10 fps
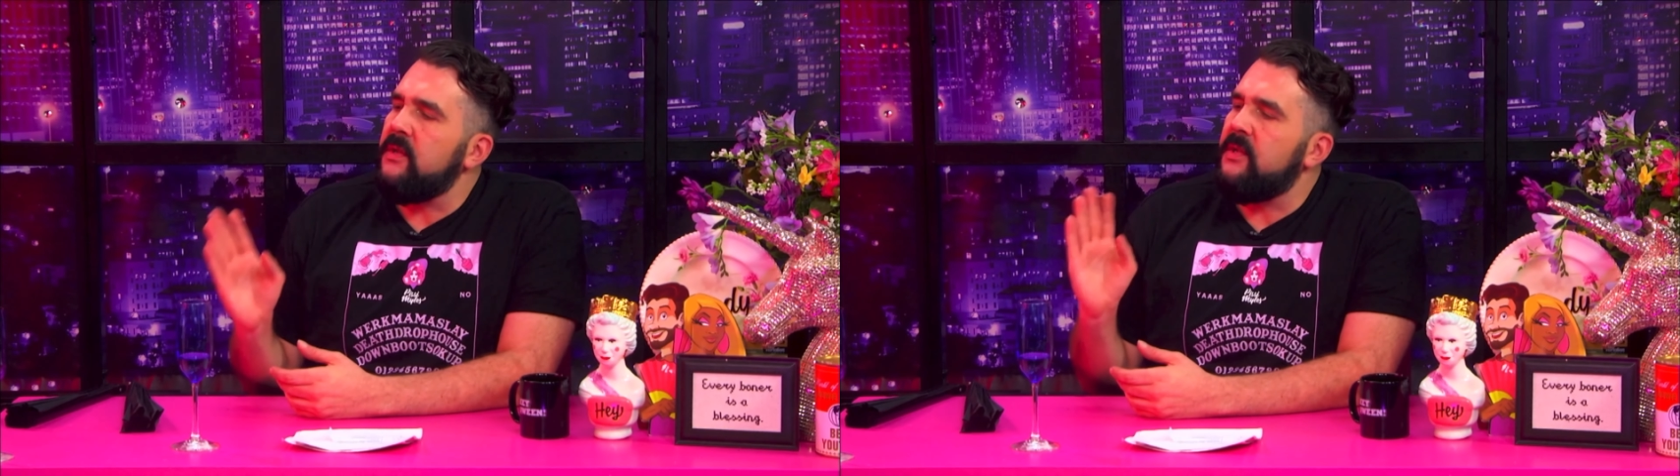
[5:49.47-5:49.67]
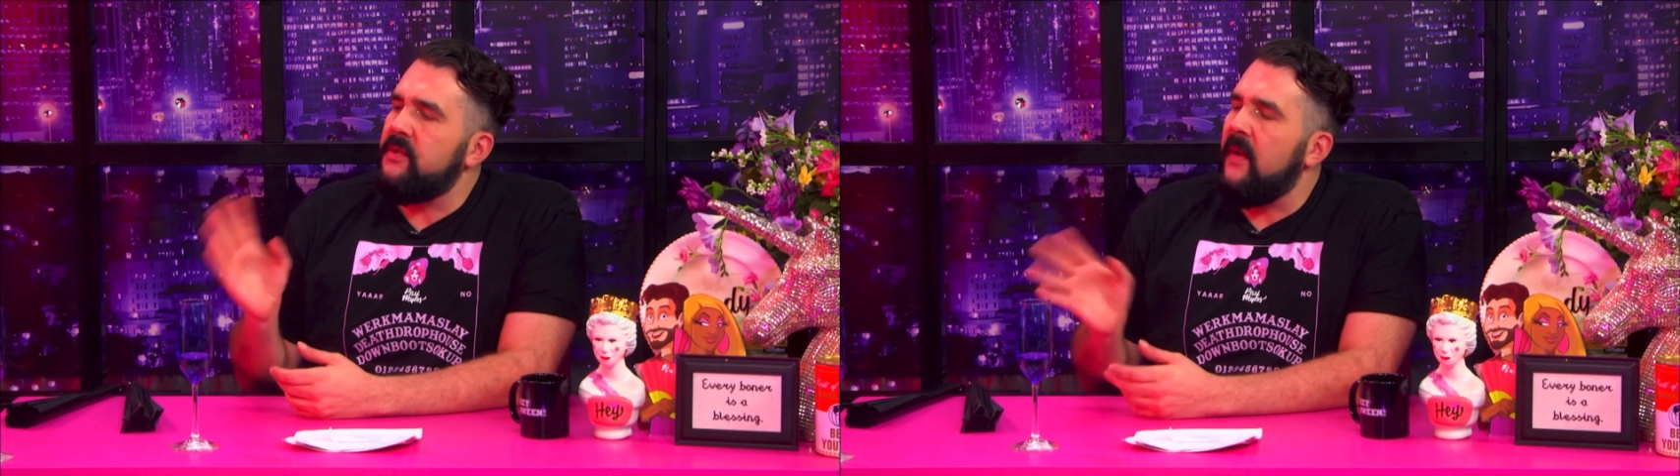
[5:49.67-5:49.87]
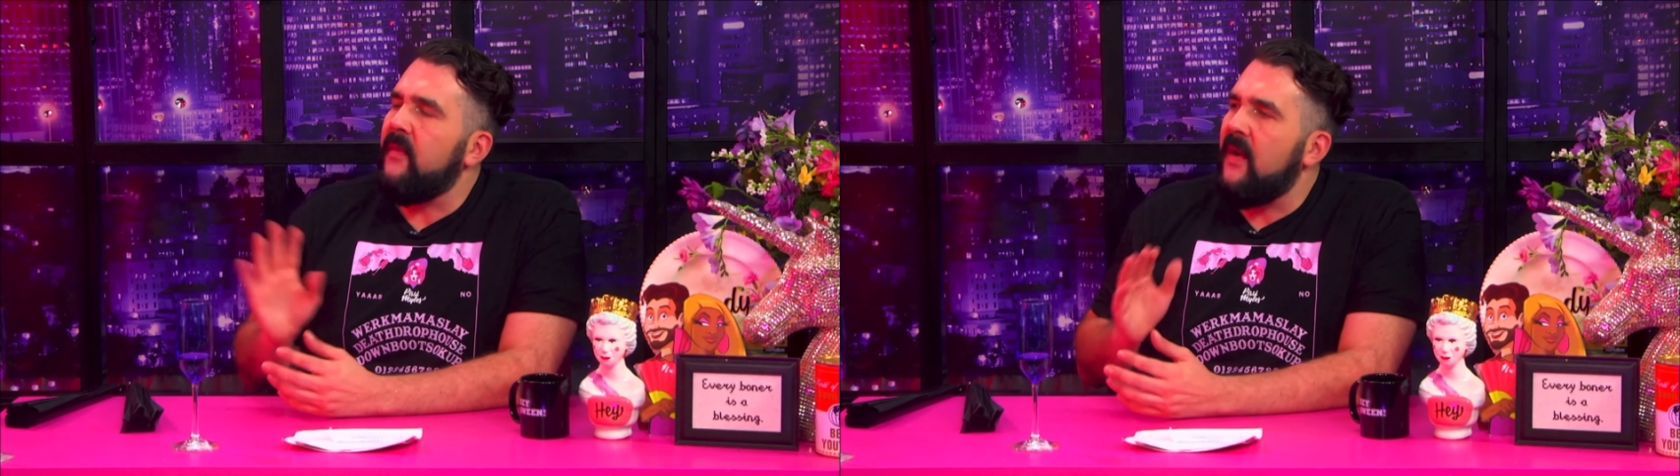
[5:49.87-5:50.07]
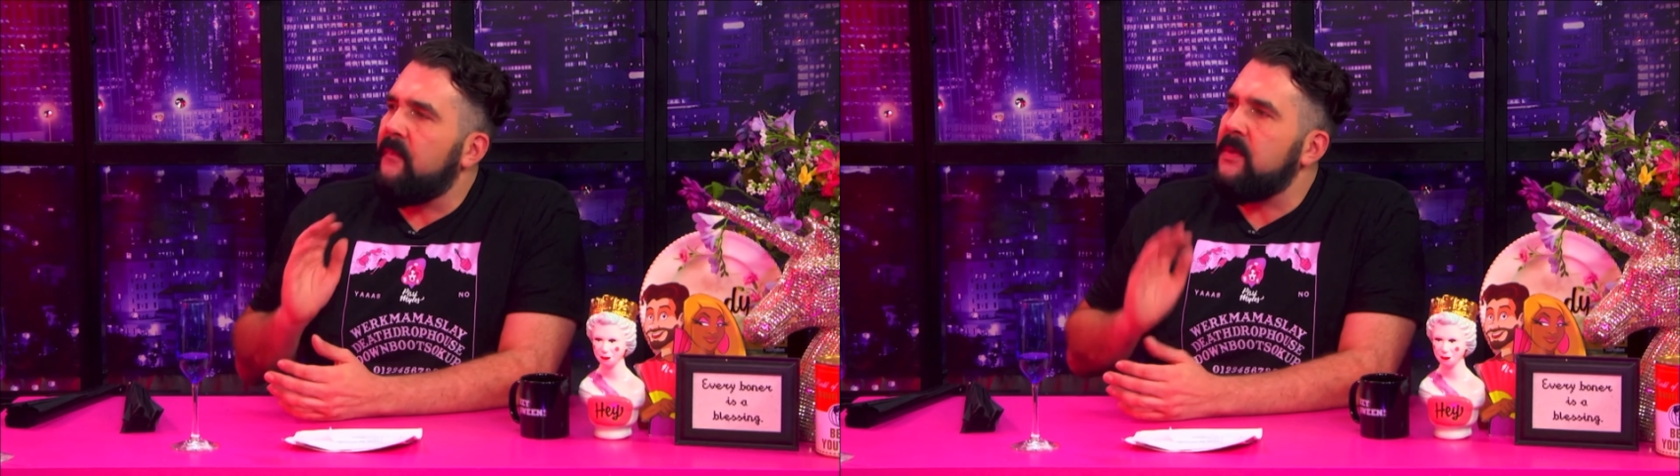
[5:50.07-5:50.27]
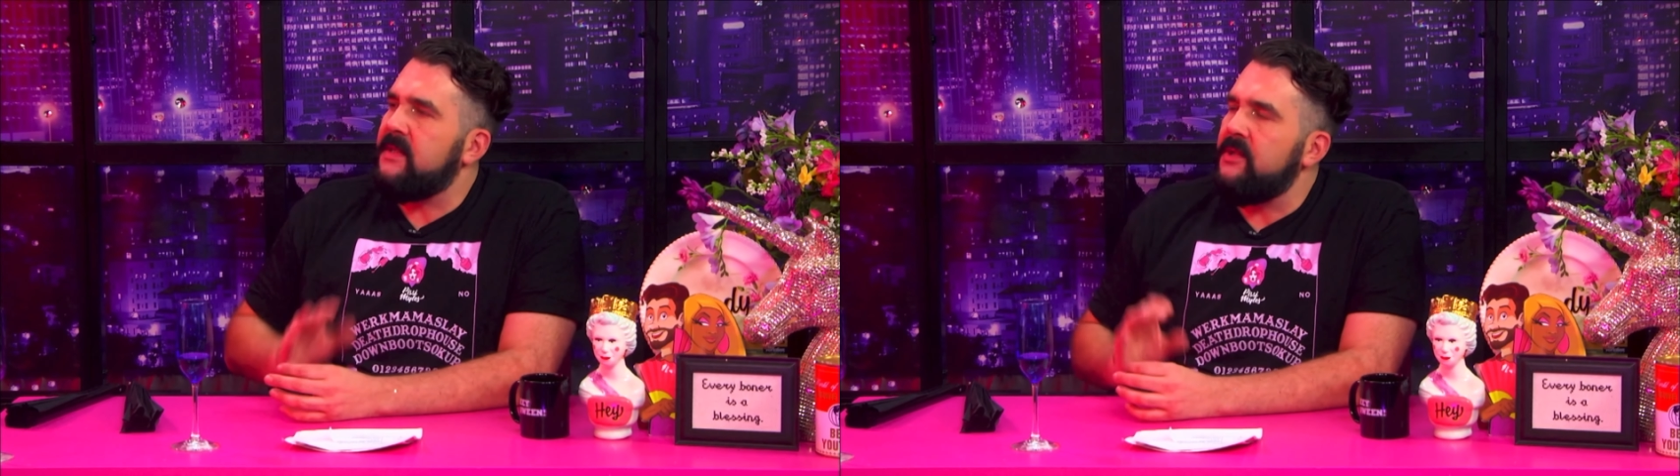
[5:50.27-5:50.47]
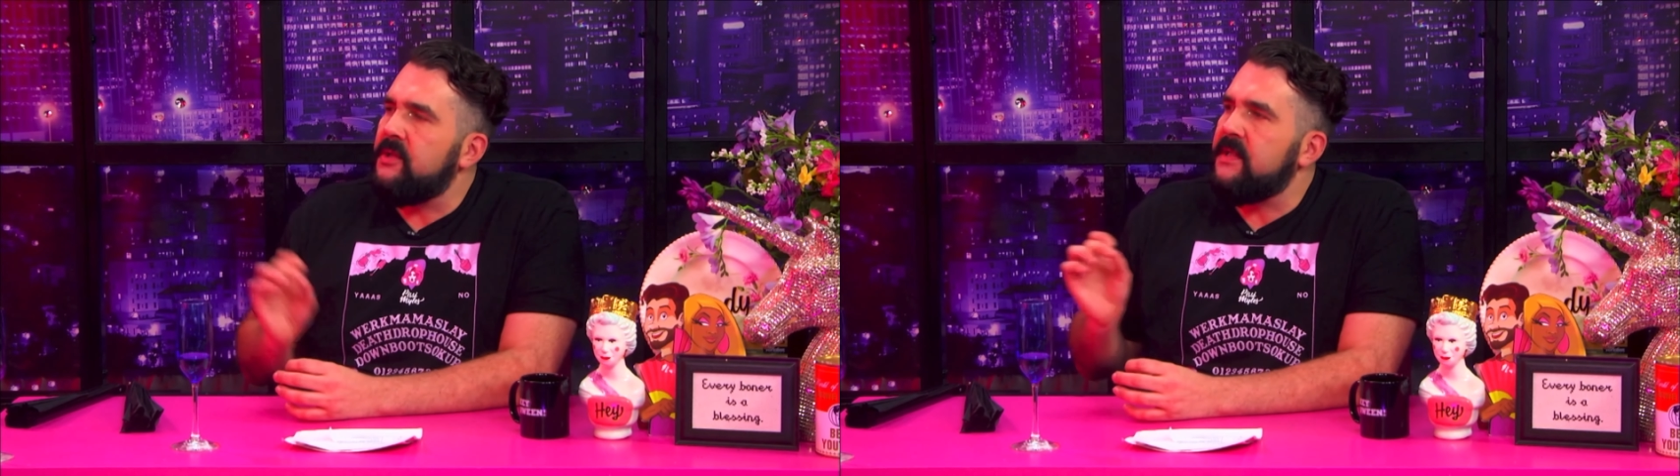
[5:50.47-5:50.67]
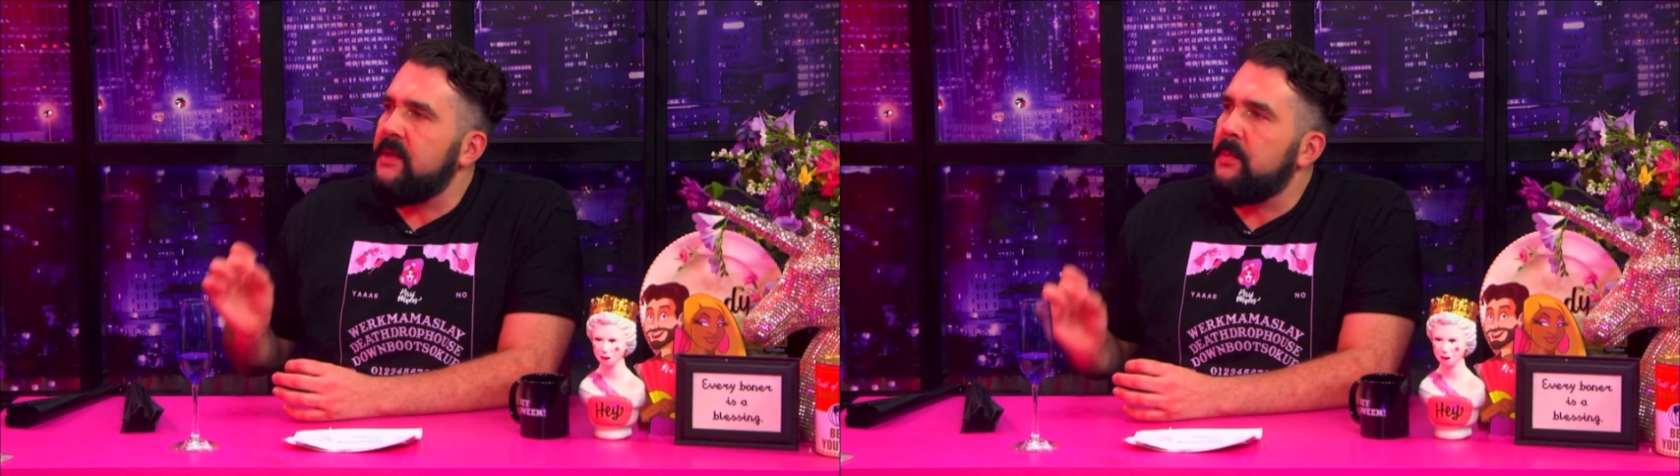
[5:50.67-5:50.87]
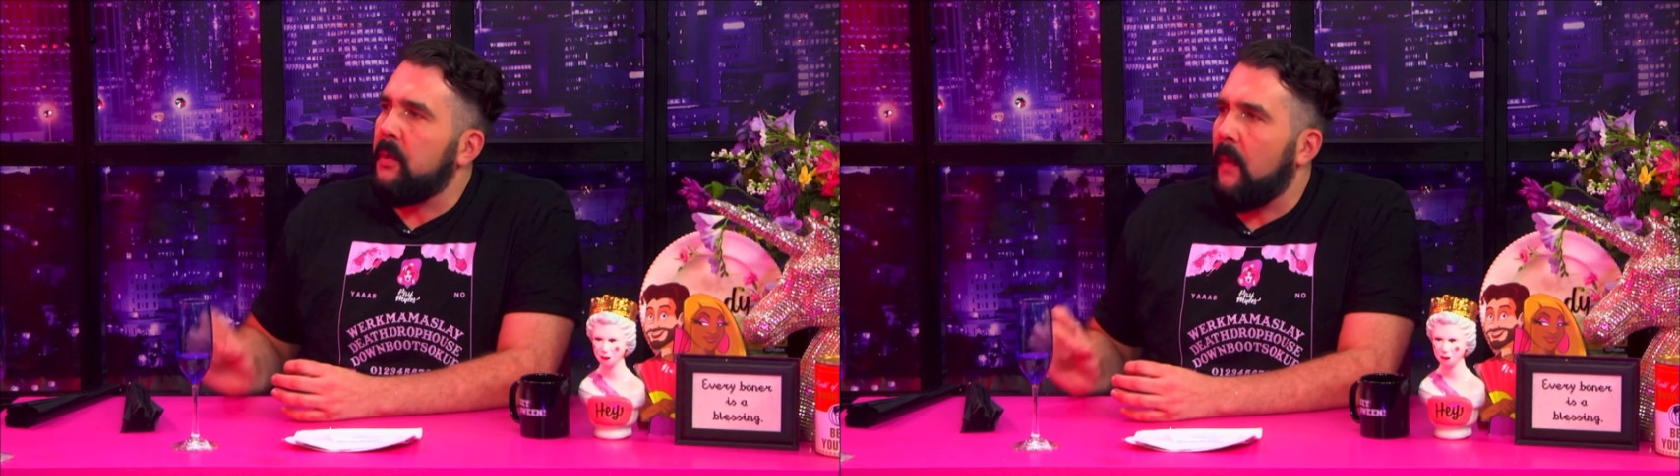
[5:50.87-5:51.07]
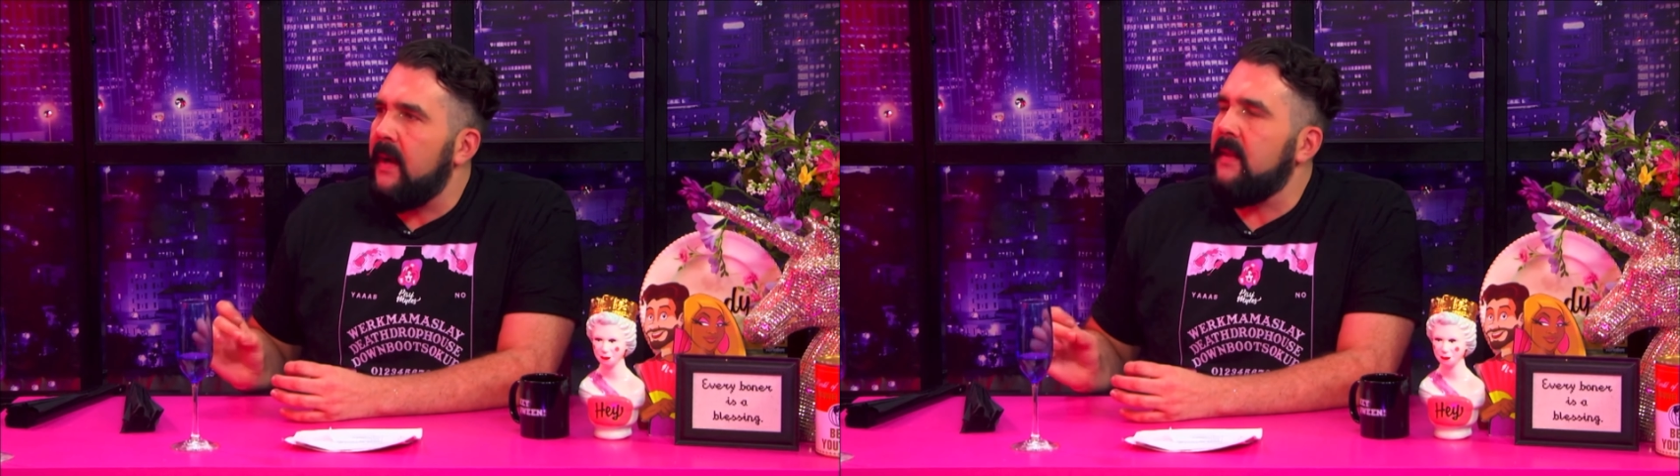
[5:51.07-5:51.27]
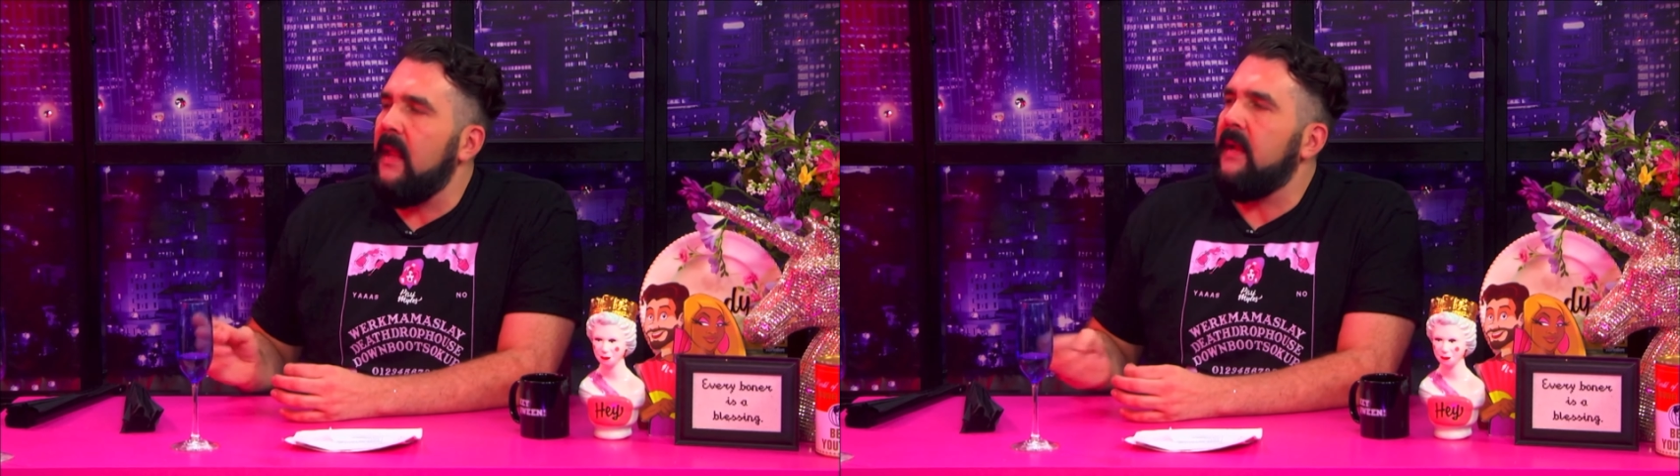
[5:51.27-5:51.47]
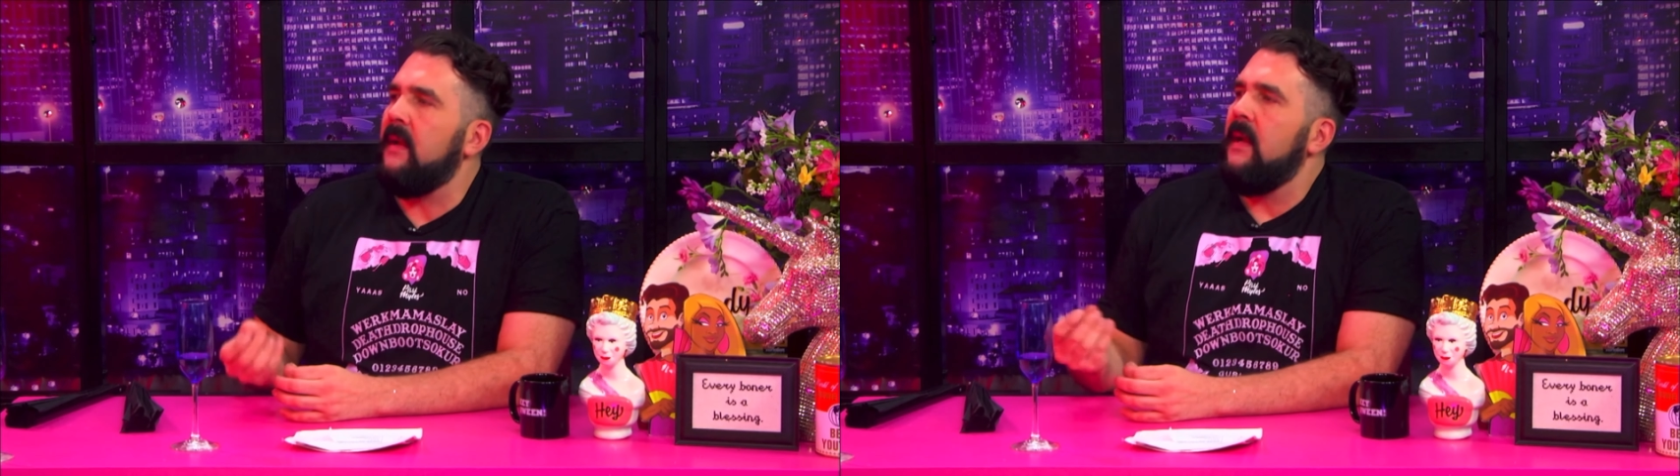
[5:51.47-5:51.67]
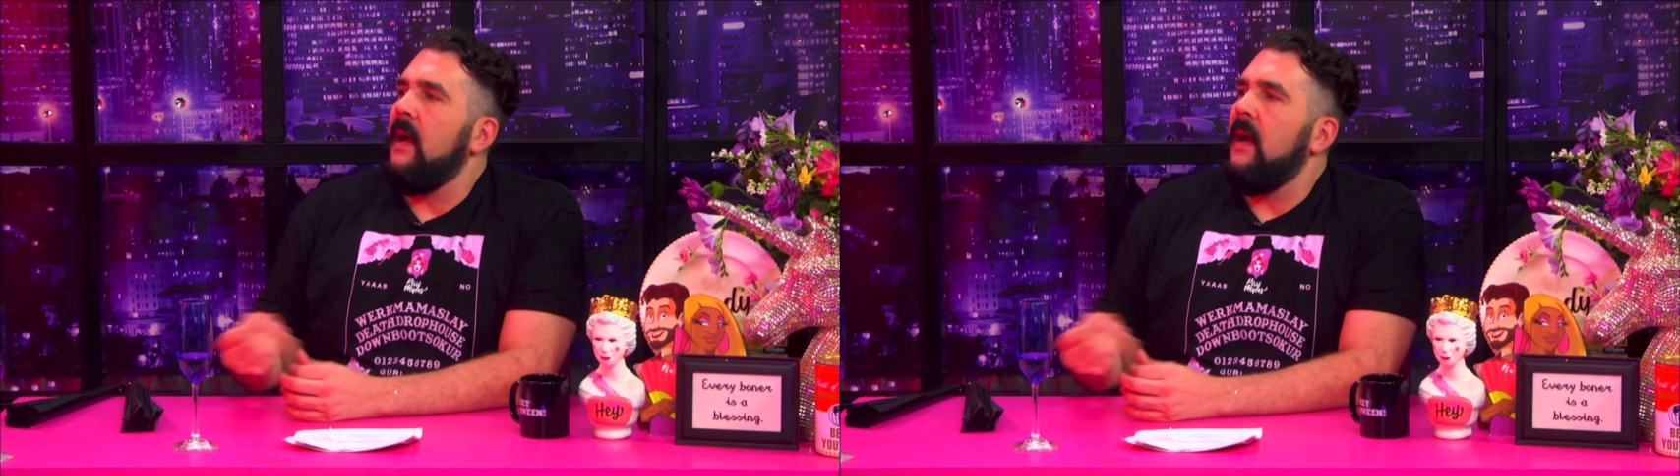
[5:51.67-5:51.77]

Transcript: Did you ever have procedures that you regretted, like?